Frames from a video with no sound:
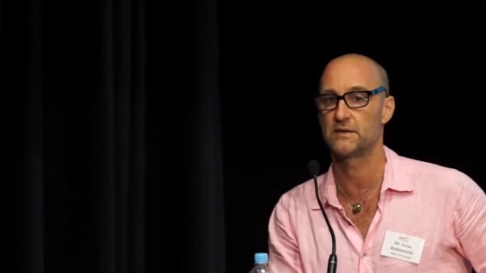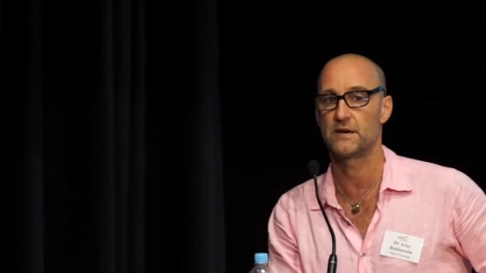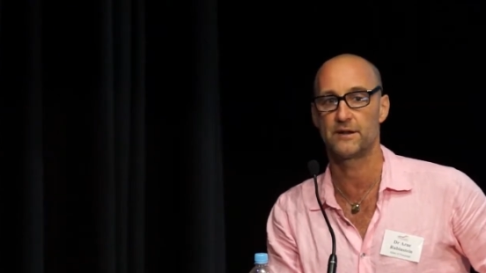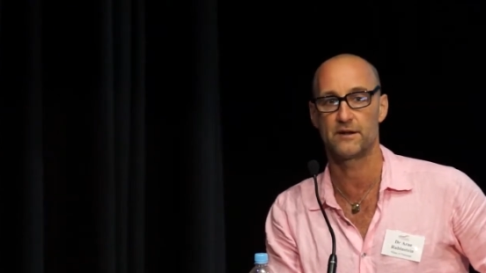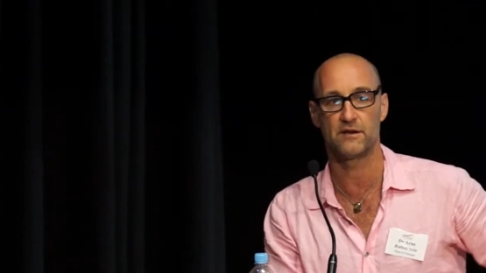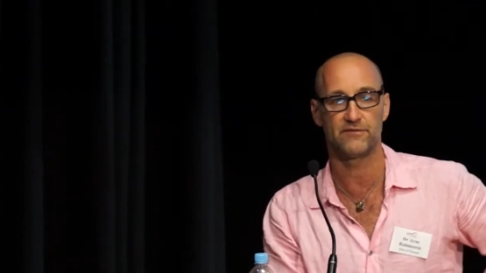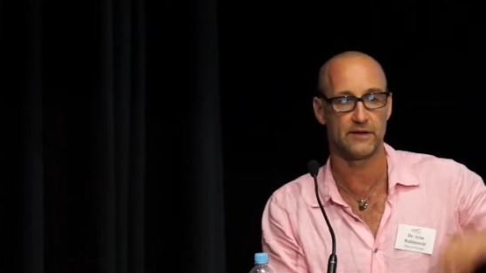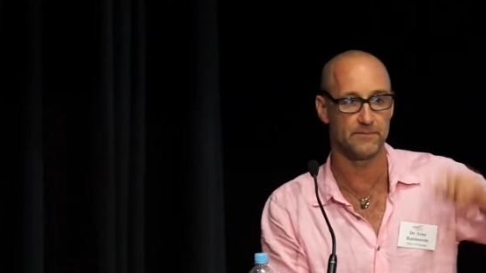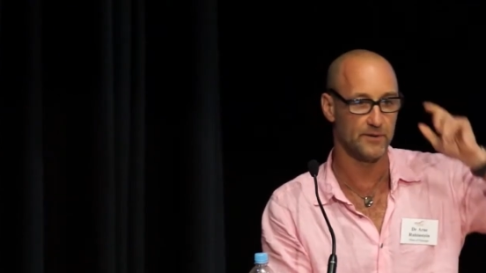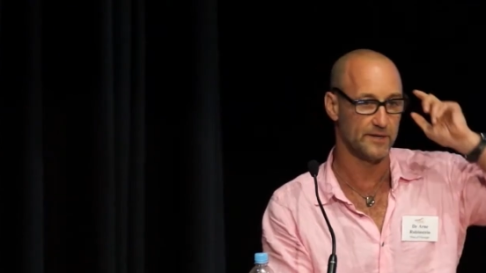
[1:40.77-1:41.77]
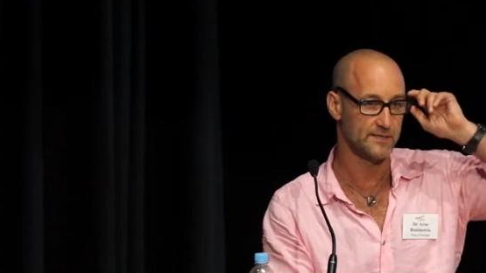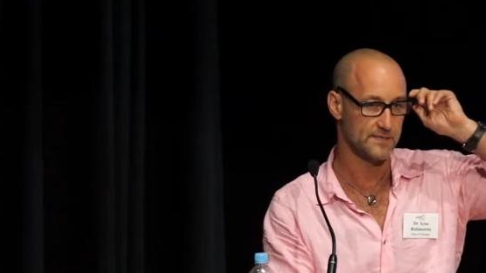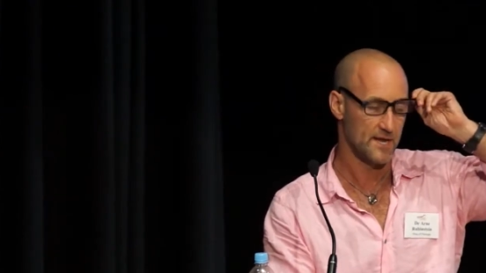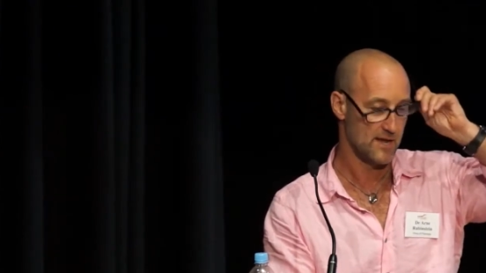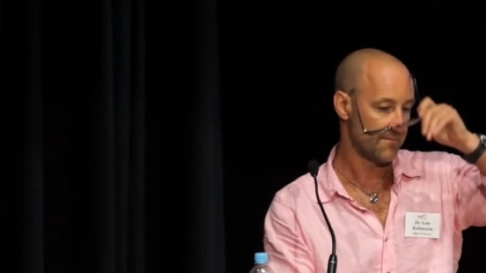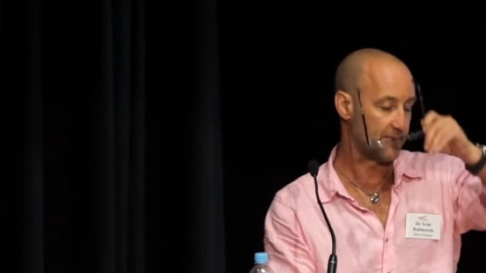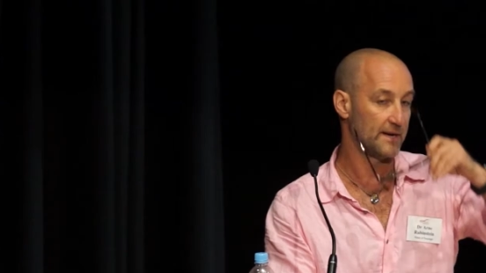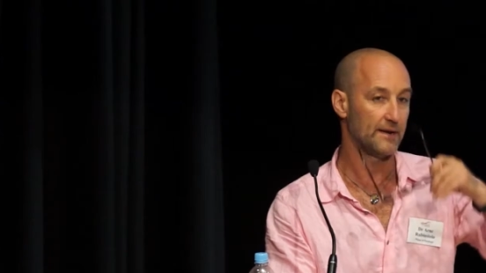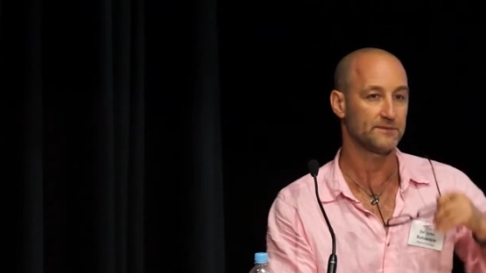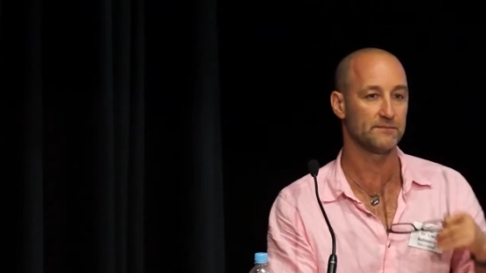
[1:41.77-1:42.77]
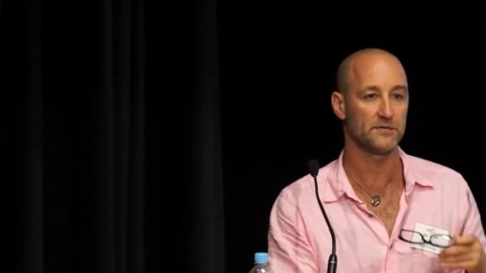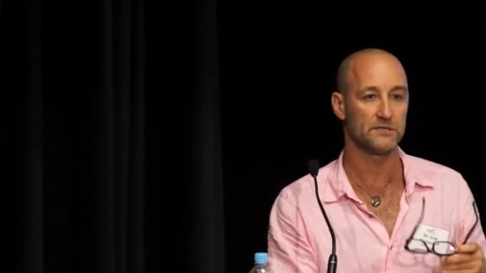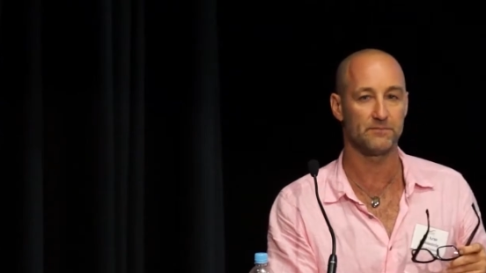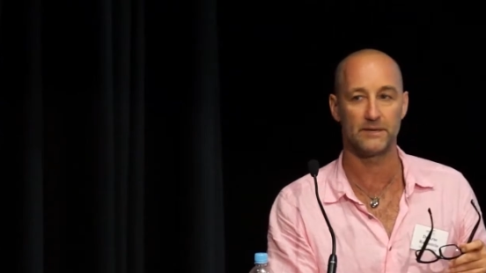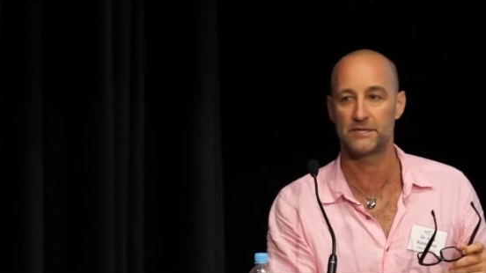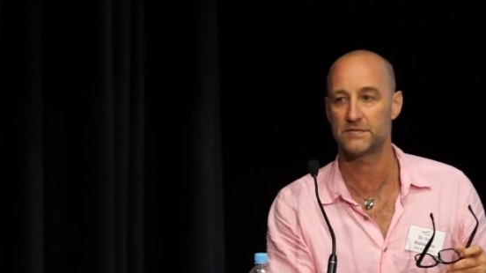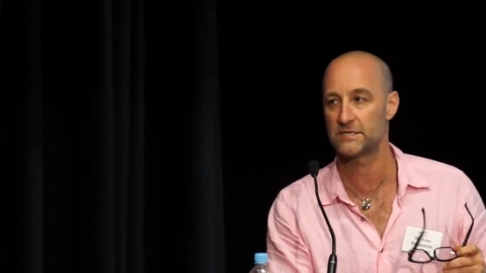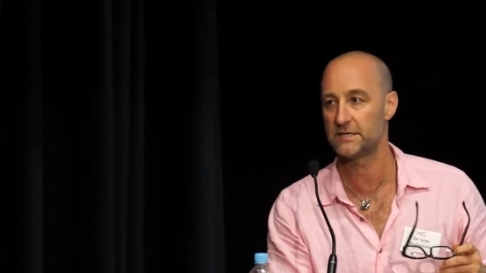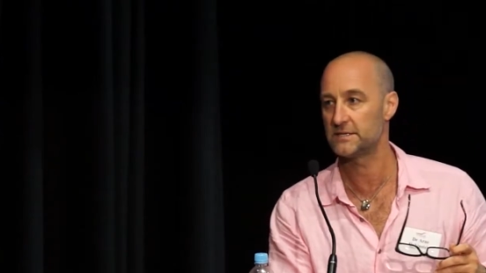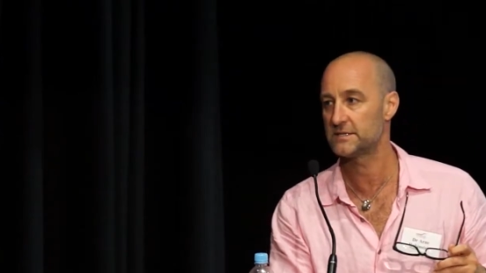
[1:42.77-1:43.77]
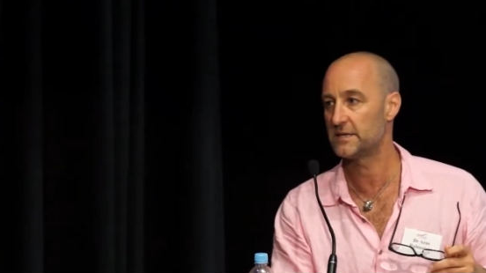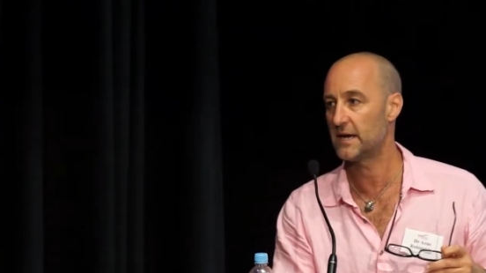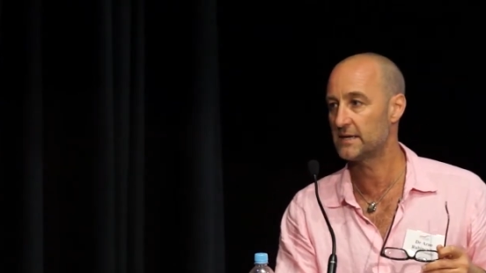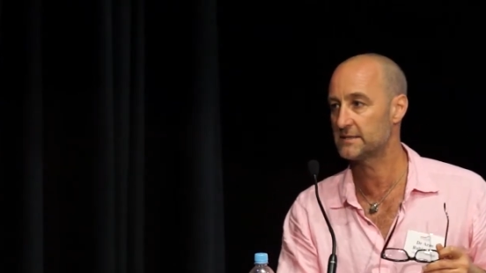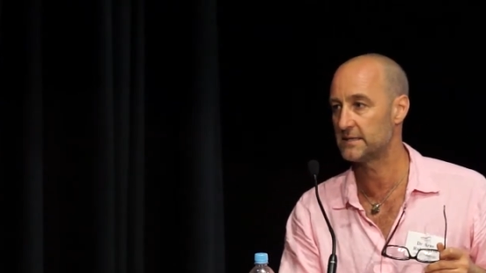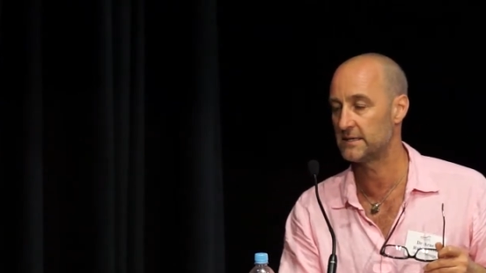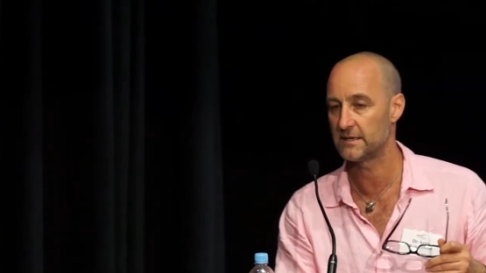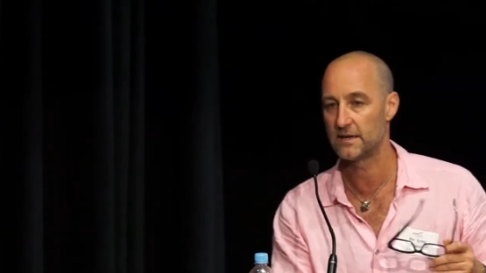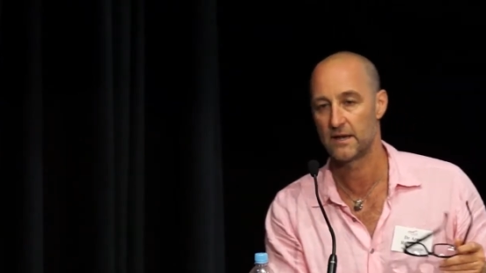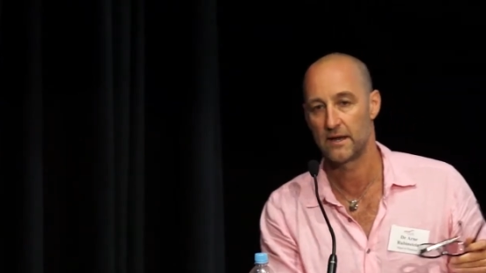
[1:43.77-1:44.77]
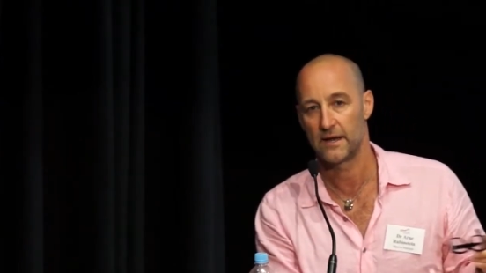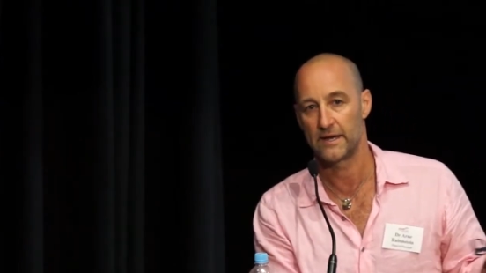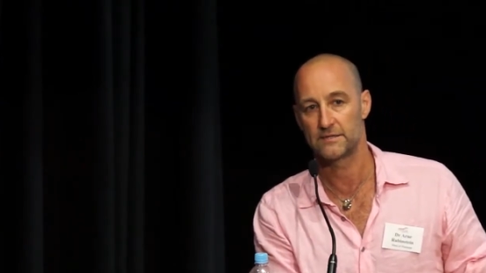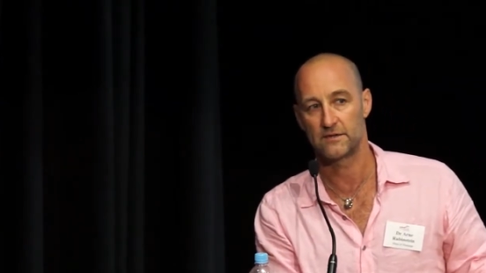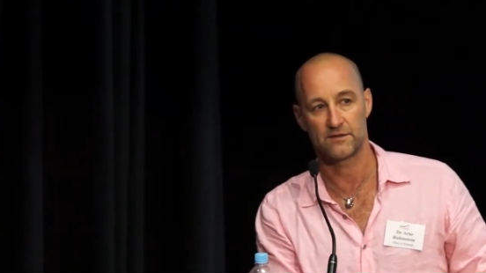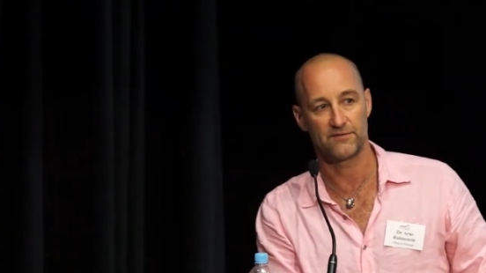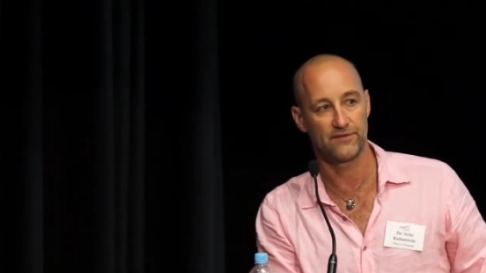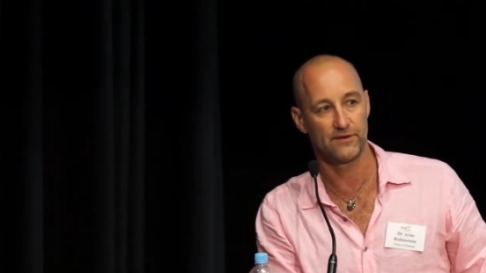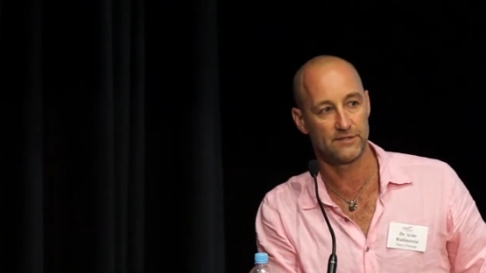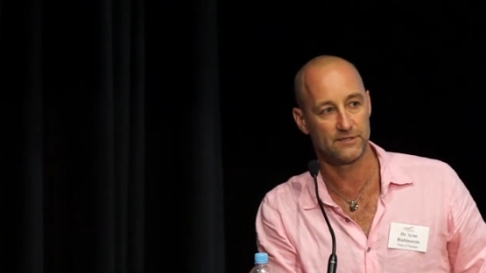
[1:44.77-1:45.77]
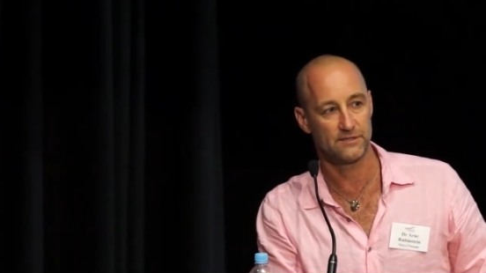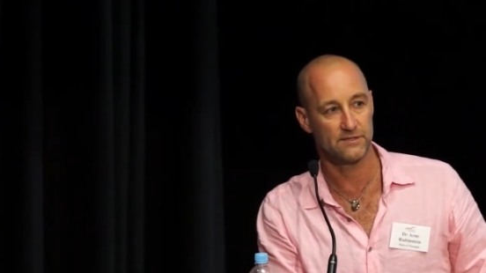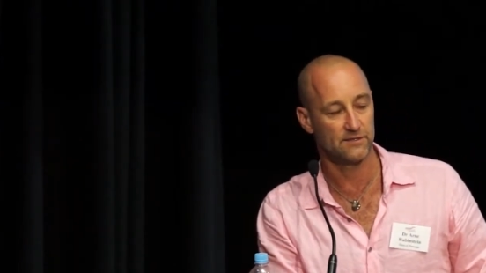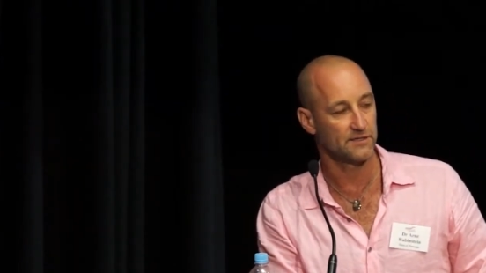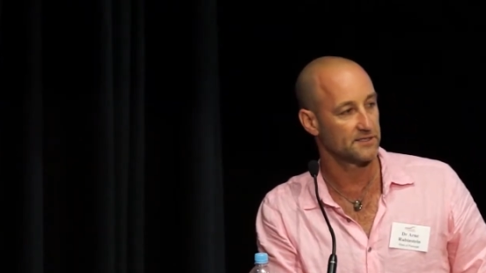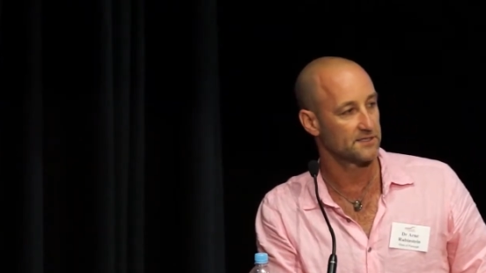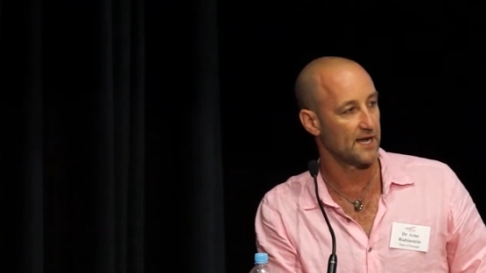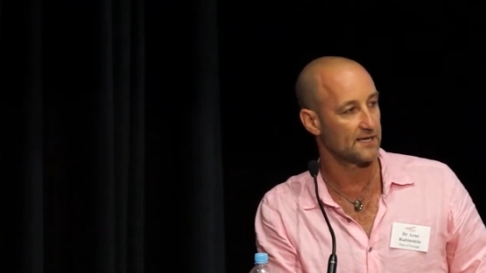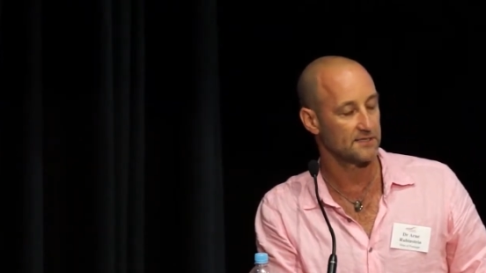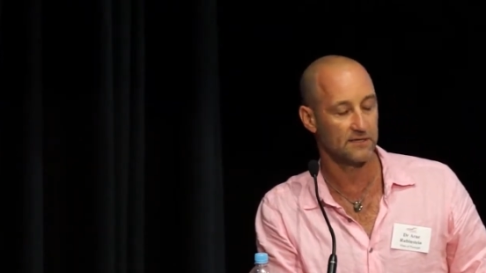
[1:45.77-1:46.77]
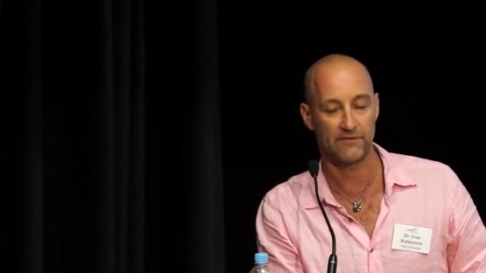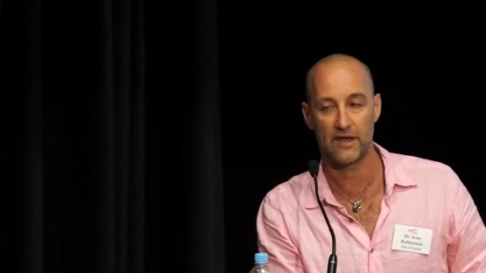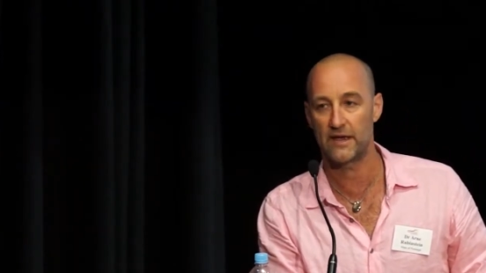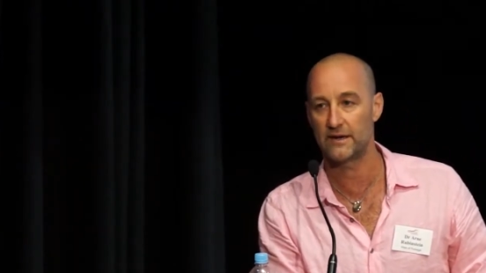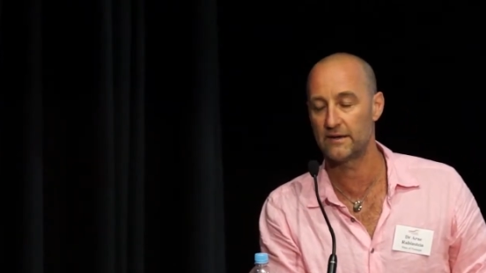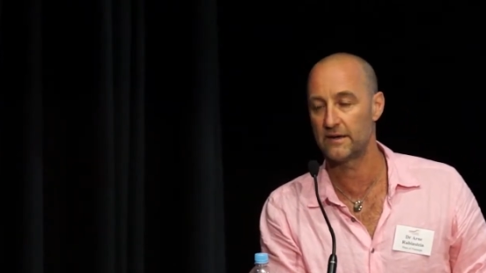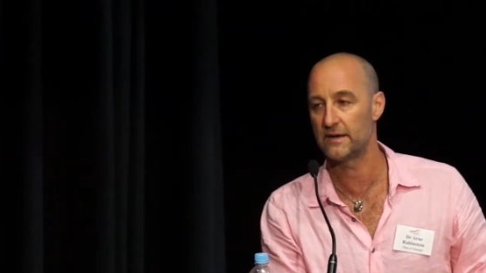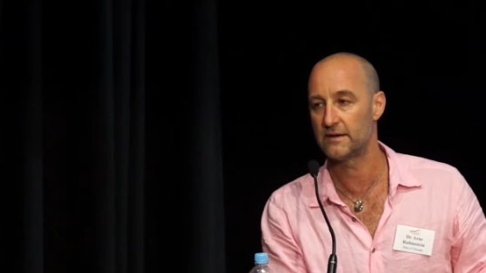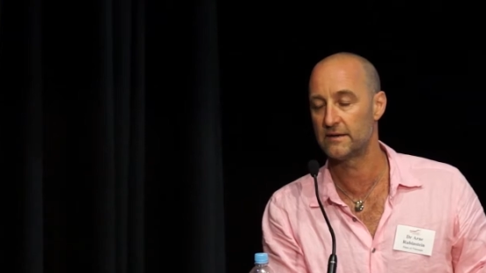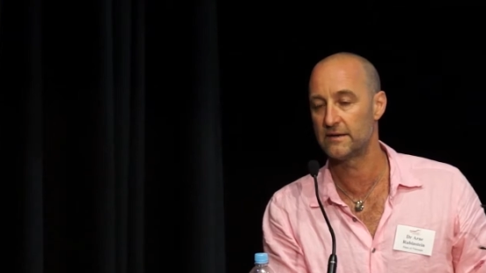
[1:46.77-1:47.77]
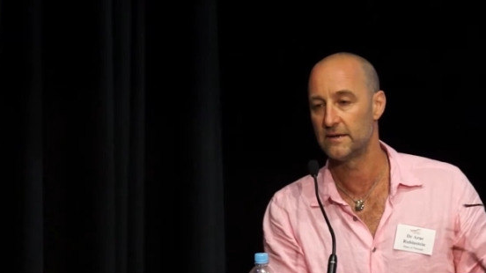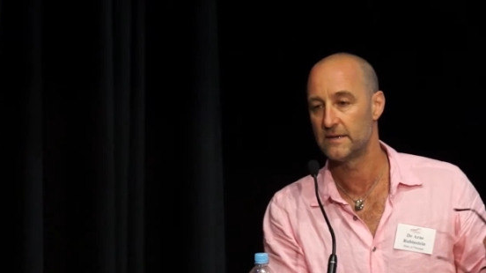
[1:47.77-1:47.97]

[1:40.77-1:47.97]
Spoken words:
And I don't know if anybody's been up to Mission Beach since Yasi, and it's not the first sort of disaster they've had in the